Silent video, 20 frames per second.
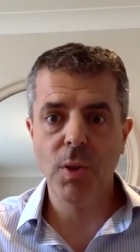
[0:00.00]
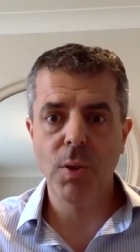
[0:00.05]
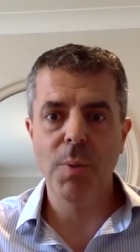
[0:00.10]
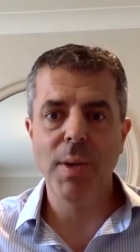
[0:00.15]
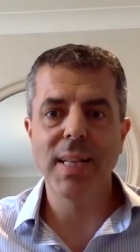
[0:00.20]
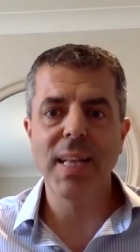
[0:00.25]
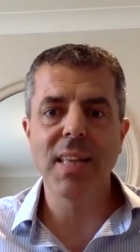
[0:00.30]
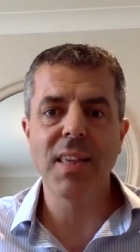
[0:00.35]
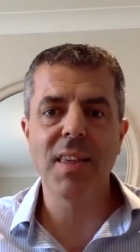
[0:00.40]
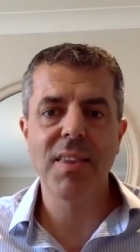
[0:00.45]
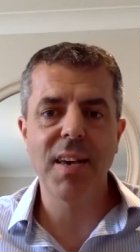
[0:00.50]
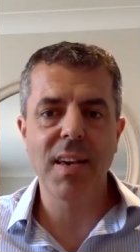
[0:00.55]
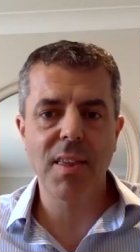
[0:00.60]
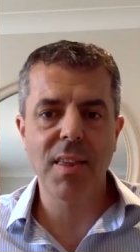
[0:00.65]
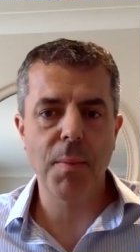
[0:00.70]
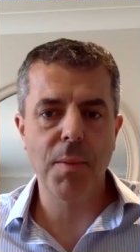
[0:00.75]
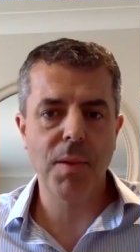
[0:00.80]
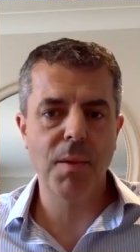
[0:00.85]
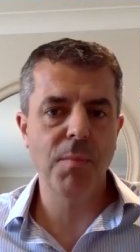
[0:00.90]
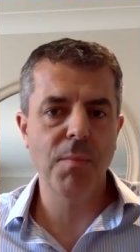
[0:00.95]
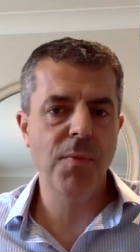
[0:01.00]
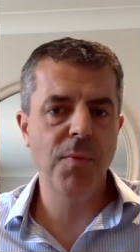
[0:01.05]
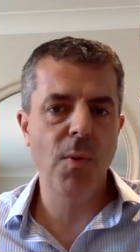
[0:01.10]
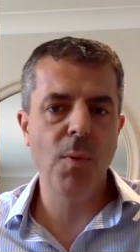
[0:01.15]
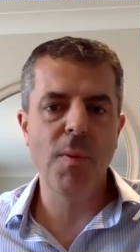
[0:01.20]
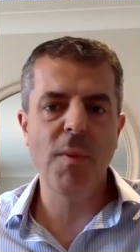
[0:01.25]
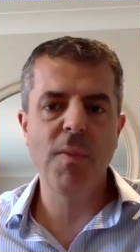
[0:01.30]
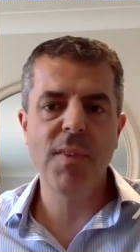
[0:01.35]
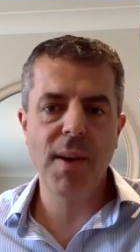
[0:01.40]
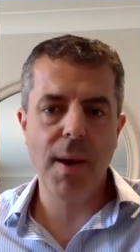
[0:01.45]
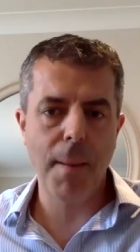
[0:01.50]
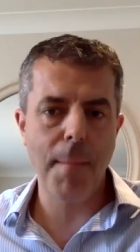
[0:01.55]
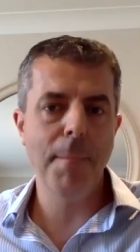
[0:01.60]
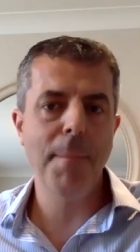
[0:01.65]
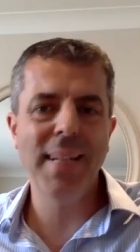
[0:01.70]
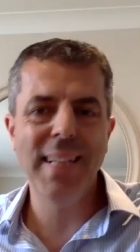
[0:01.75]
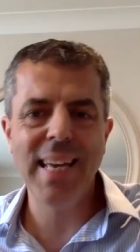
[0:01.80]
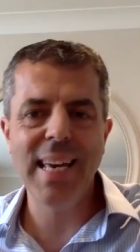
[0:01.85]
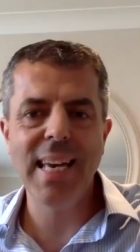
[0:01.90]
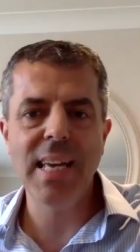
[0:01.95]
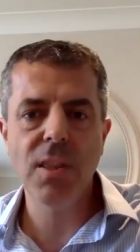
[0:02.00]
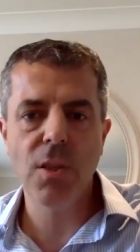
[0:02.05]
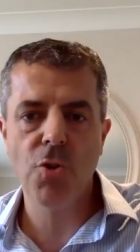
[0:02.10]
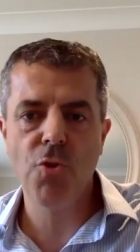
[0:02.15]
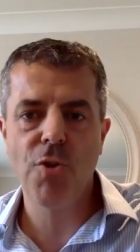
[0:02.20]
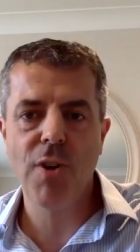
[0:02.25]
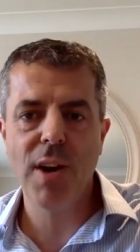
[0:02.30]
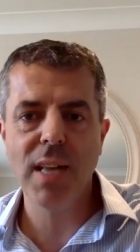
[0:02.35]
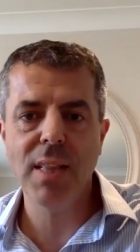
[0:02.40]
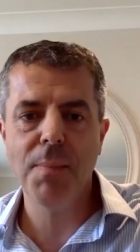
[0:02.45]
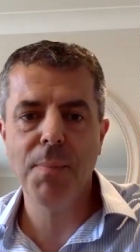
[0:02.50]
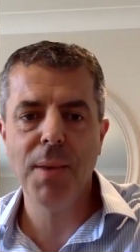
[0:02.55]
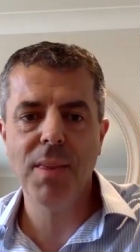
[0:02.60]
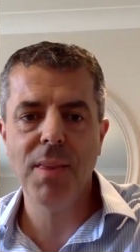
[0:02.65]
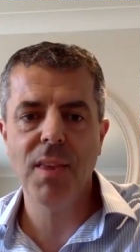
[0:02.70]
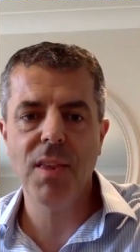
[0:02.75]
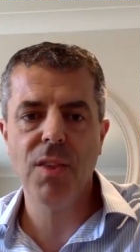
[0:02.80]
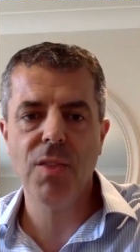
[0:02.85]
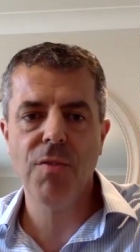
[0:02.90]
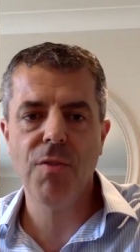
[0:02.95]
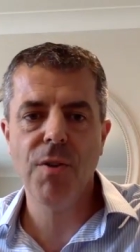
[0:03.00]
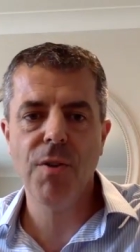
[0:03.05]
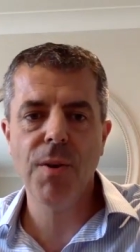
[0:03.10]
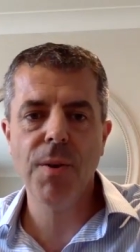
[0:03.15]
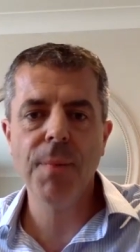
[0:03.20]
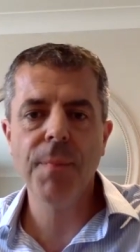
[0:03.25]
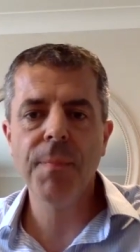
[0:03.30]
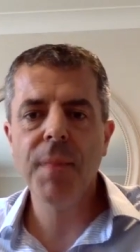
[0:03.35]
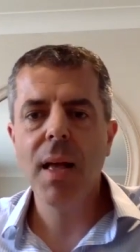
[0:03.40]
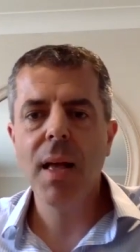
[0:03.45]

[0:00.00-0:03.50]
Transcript: Do we need to set up some form of company to trade the business through?